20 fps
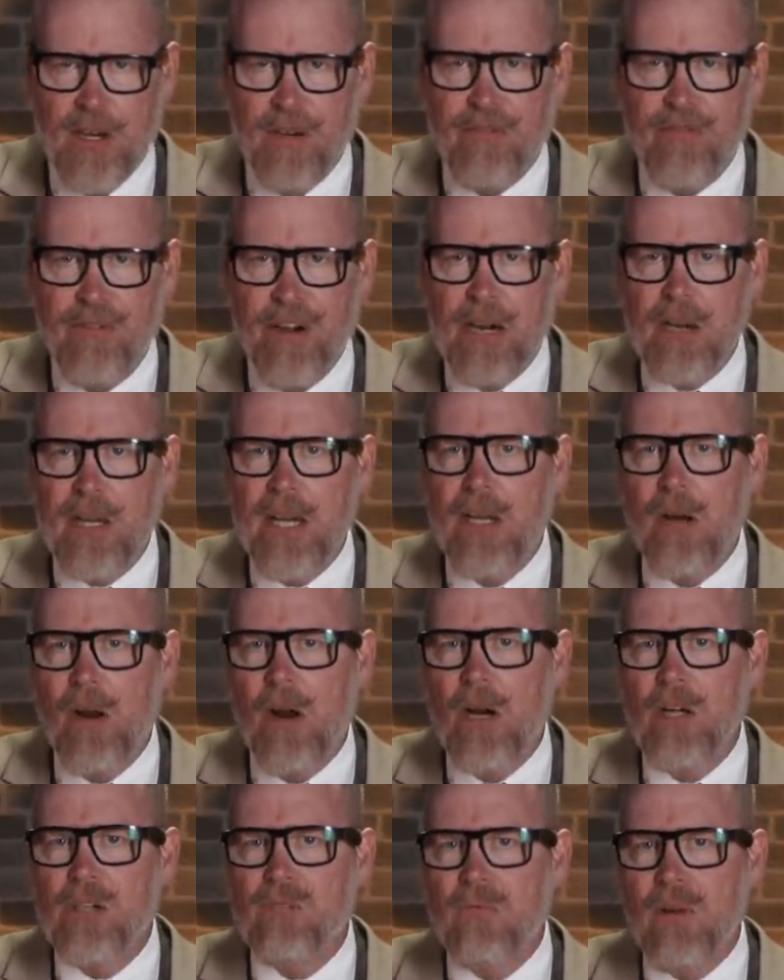in a fairly
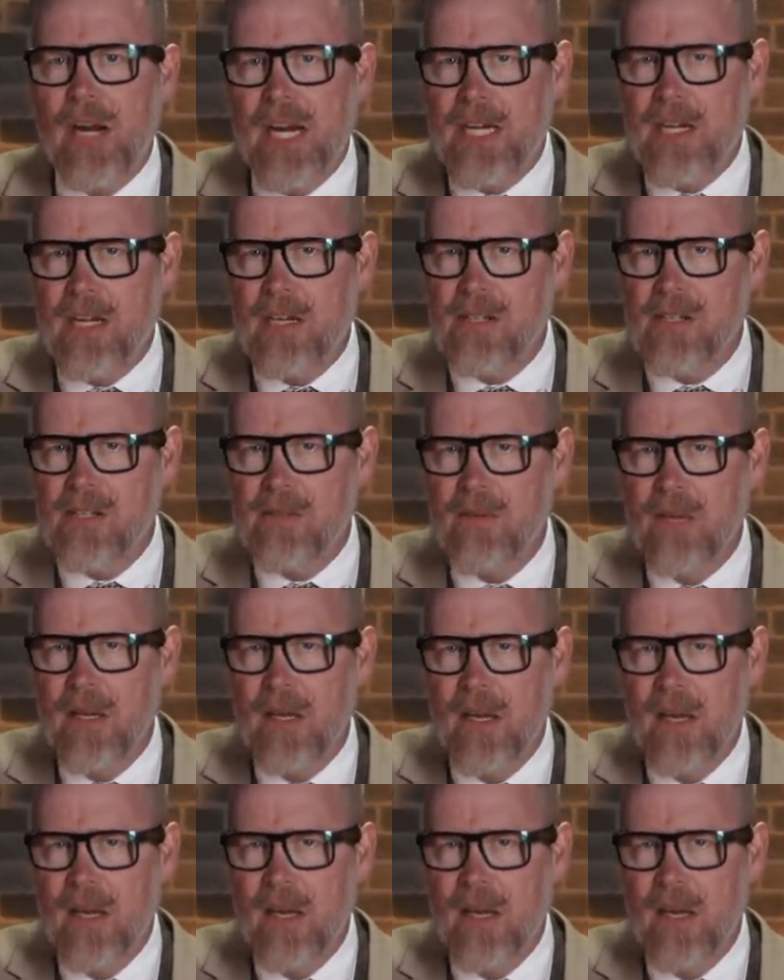large radius.